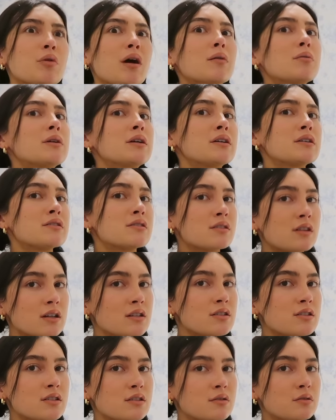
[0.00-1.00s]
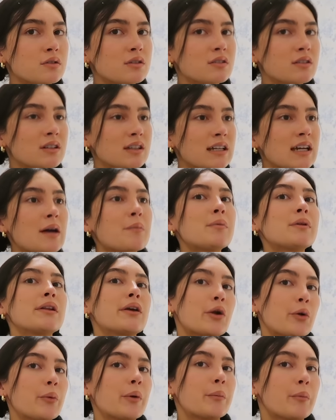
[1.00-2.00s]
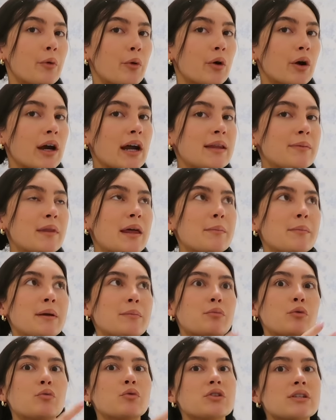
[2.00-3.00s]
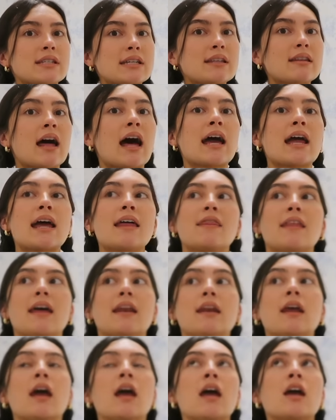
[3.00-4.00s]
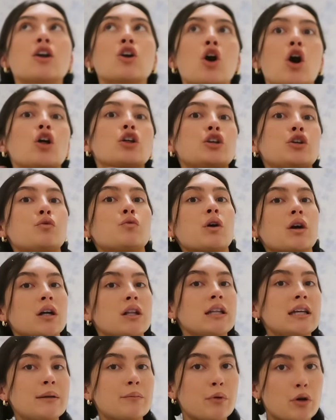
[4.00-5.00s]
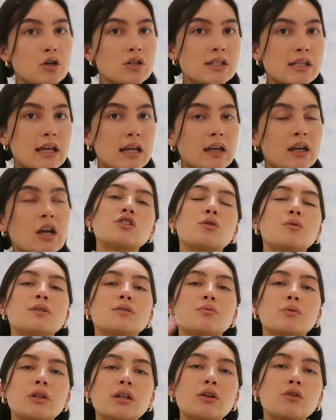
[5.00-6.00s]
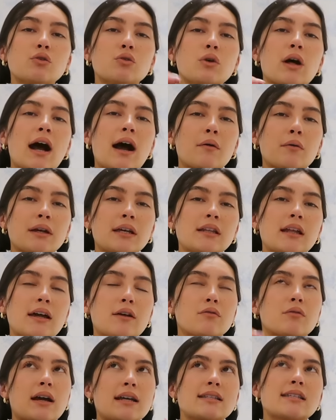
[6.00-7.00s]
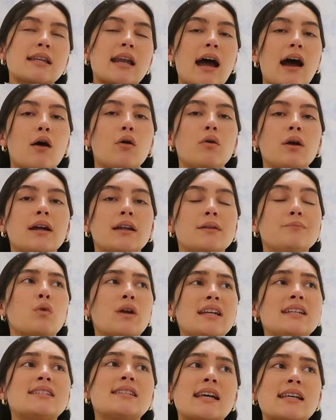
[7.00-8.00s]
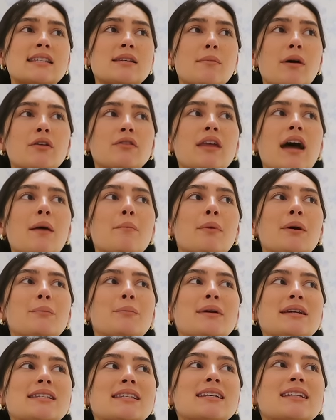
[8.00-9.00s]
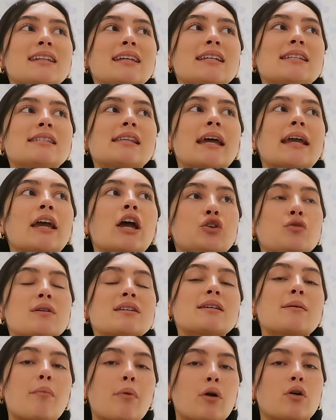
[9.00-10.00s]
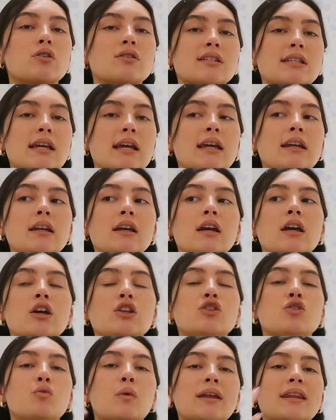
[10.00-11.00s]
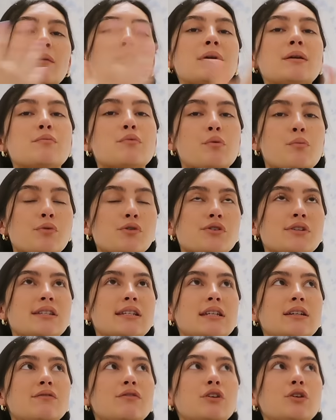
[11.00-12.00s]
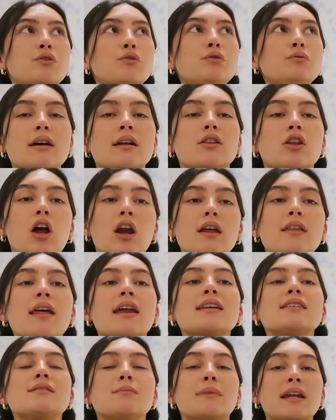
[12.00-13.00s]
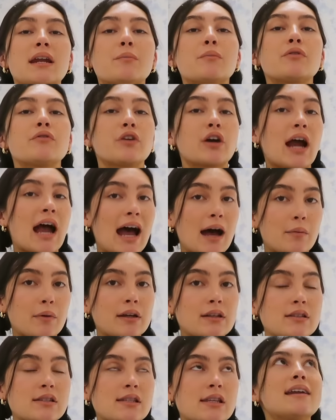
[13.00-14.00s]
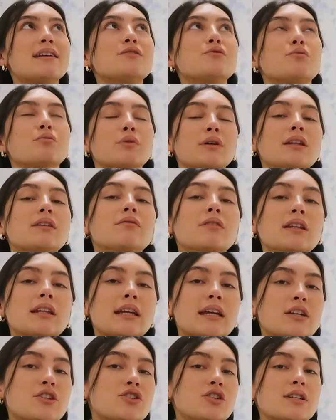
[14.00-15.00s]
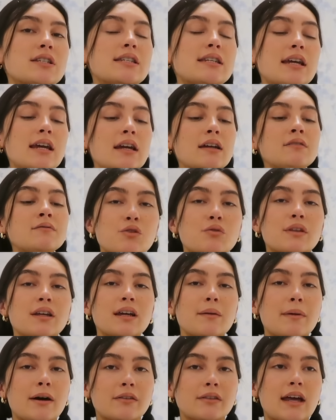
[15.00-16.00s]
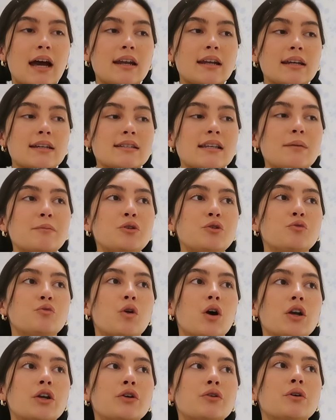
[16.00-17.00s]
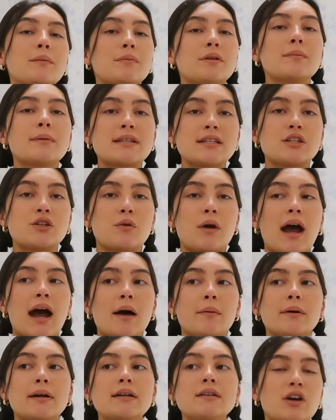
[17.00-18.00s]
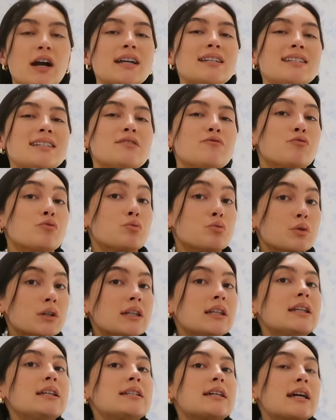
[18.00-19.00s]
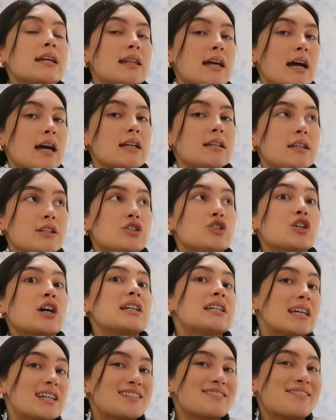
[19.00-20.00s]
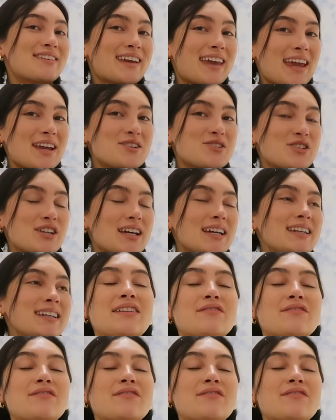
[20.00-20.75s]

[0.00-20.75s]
probably gonna start to clean up a little bit more, and then people will see that and then call you a clean person. So it's really cool how he like writes it out and what he says about that. But basically, it's like you as a person, the way that people perceive you, a lot of that is made up of your habits, and it's really, really interesting. So think about that next time you want to implement a new habit. Try to really take that into your identification.